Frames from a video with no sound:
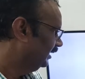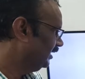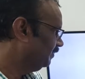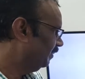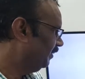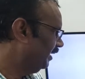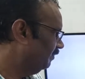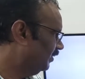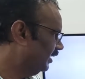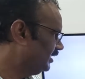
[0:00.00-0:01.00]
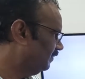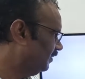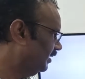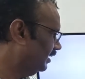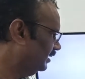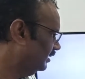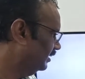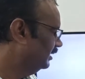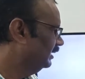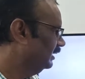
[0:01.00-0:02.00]
This membrane bound receptor
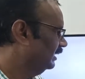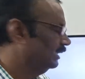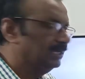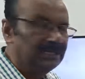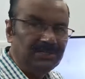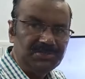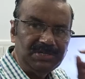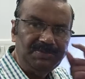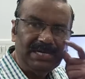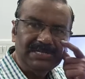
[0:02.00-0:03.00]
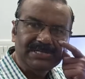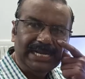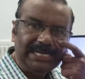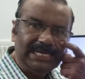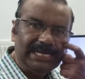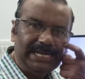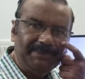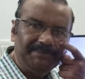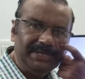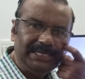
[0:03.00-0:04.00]
stimulates the cyclic
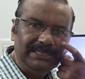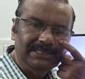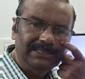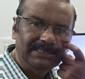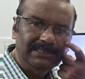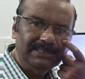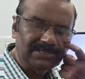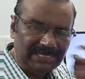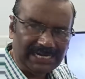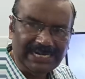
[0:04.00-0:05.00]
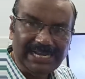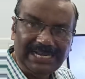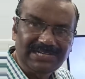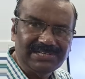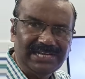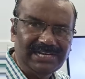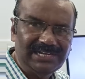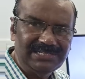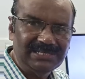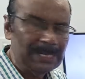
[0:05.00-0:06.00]
adenylate
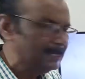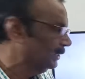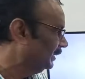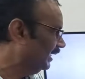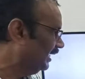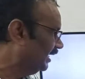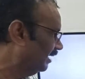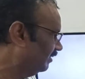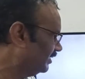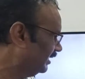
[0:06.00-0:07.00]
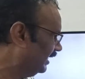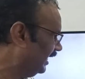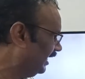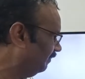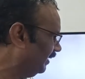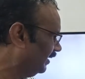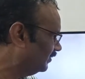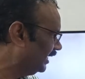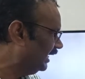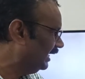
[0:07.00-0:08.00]
cyclase. Then it converts ATP into
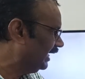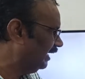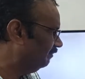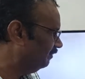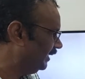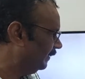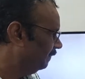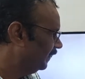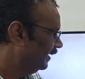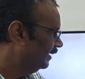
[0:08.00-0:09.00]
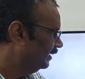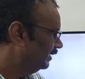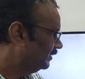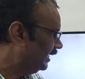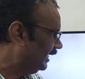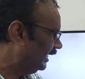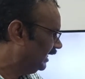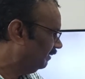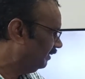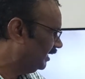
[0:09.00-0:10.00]
cyclic AMP. Cyclic
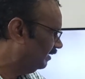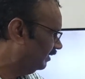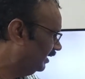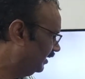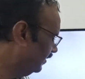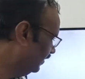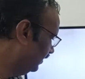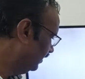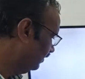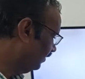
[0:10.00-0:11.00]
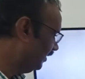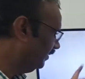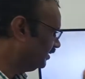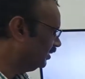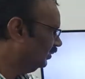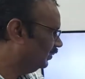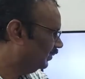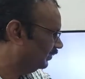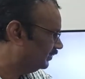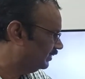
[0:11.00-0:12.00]
AMP converted into what, friends?
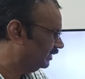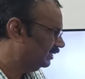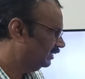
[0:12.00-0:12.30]
Glucose.